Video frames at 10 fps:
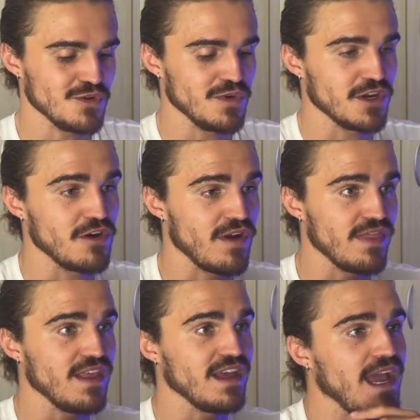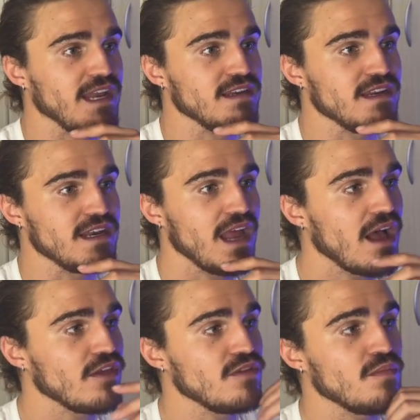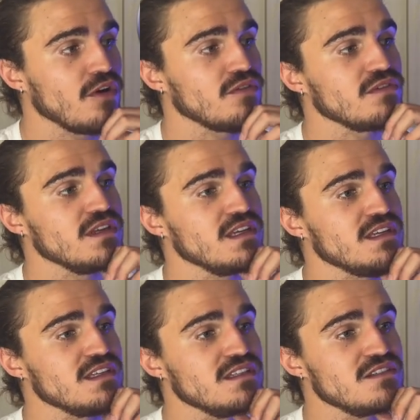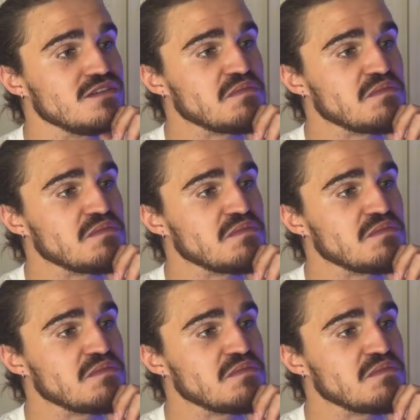We're going to run that. And now the model is